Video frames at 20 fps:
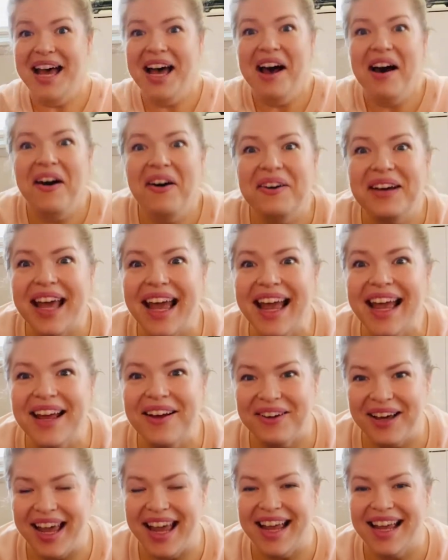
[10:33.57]
Okay,
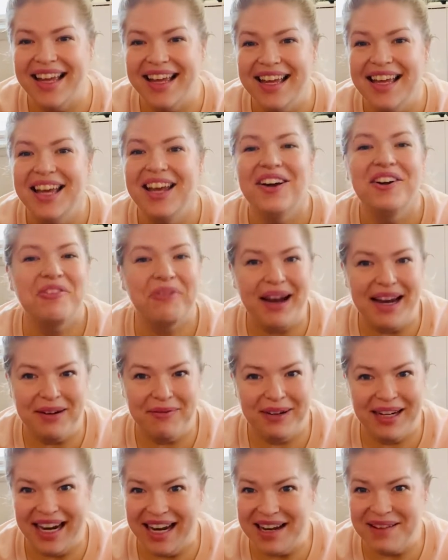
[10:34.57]
okay, great. We're
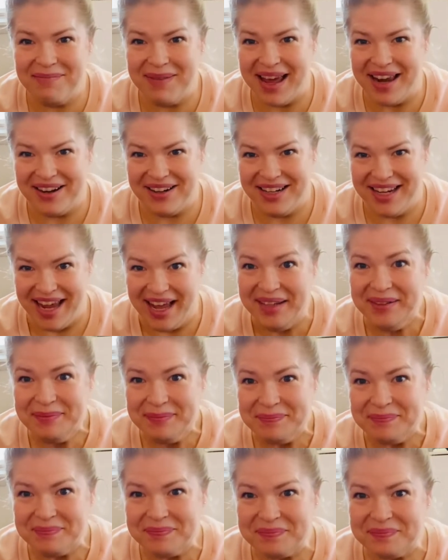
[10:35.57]
getting better, yeah?
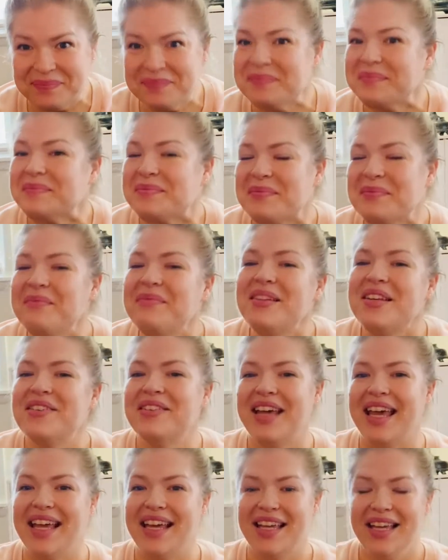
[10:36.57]

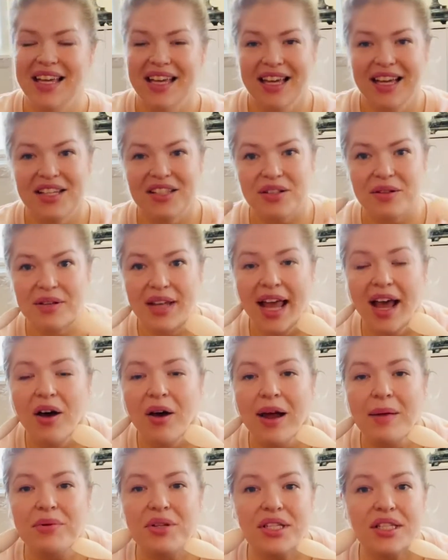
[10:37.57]
Okay, so now
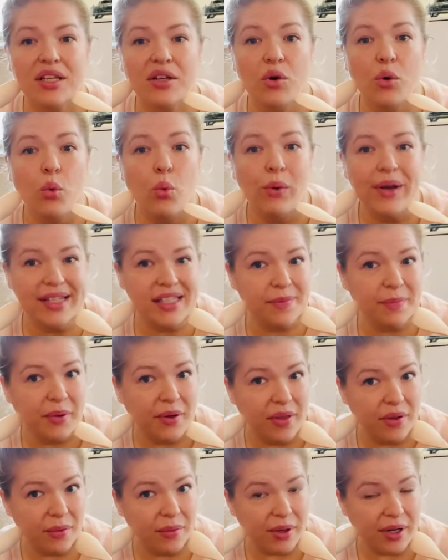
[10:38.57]
I'm just gonna whisper
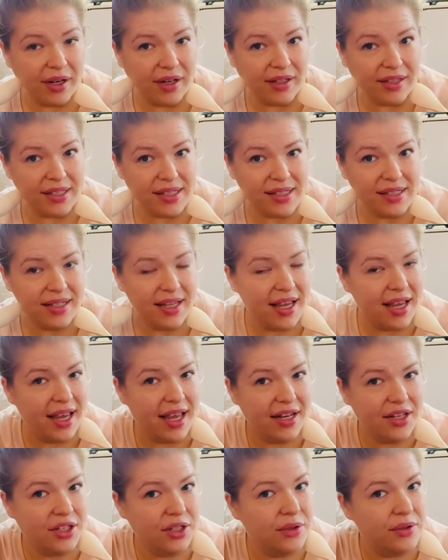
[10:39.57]
the words
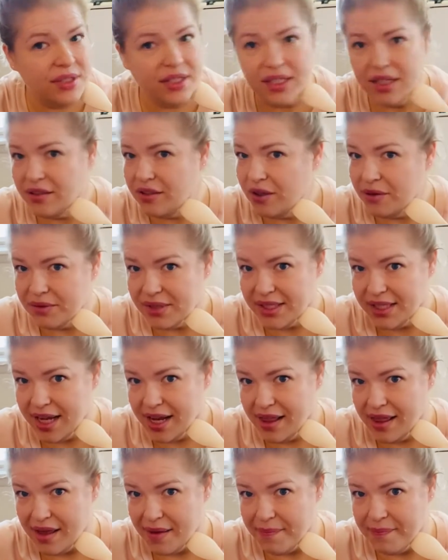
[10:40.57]
and you still don't say
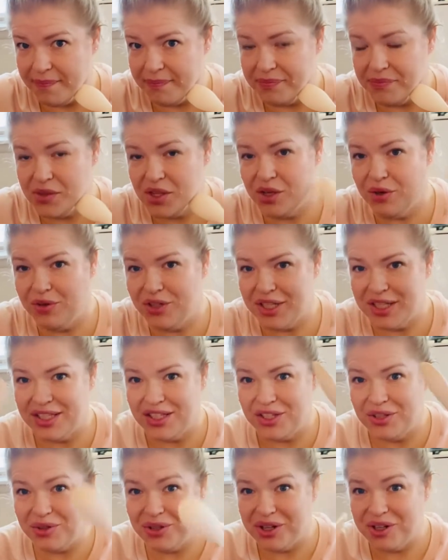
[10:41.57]
them. You just do
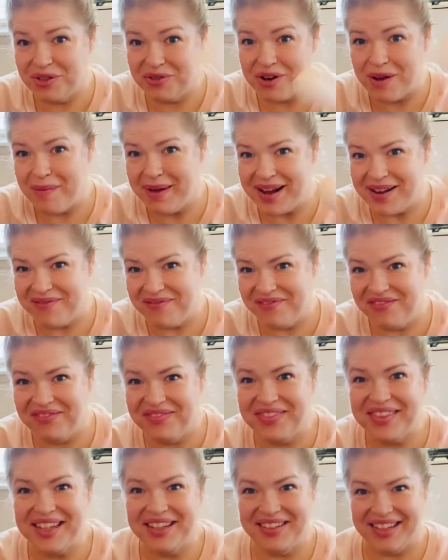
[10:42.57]
your drumming,
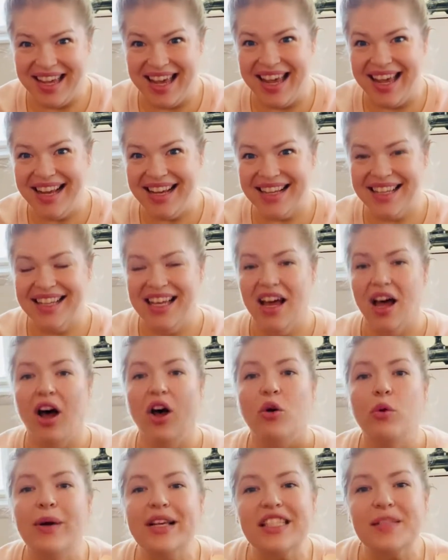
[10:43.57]
okay? I'll
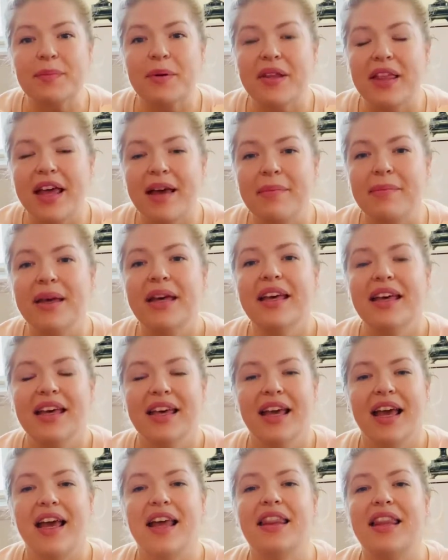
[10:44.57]
whisper them
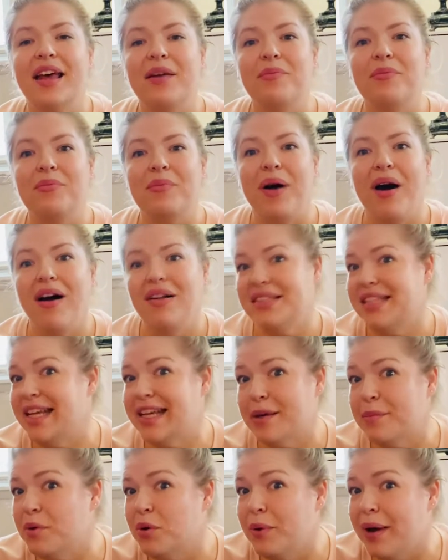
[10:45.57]
and then I'll take
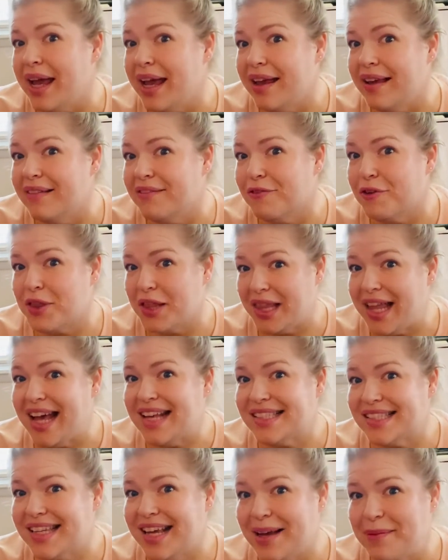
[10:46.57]
them away for the
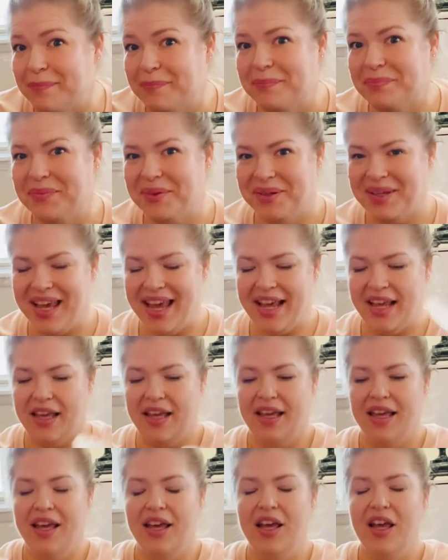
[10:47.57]
last time, okay?
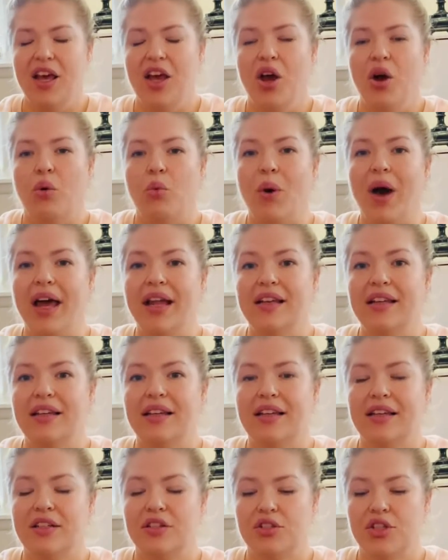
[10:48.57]
One,
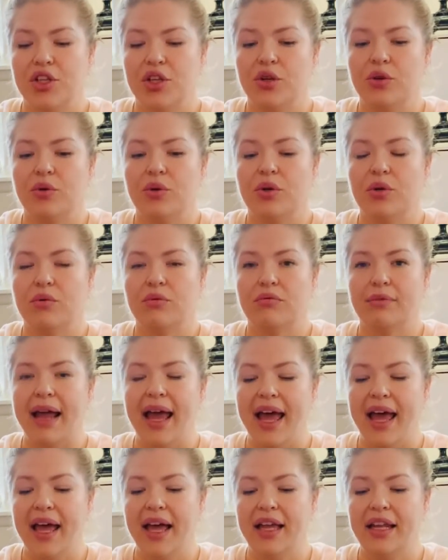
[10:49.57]
two,
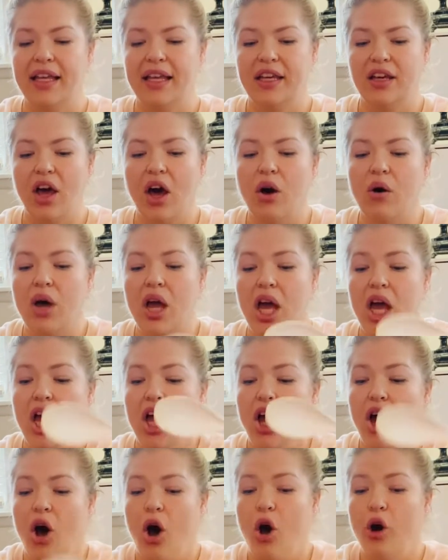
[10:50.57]
ready,
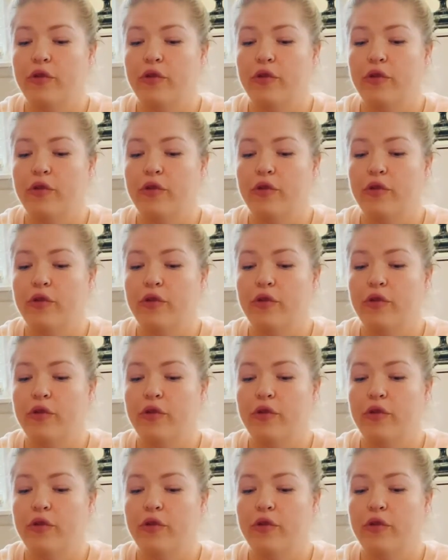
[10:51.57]
go.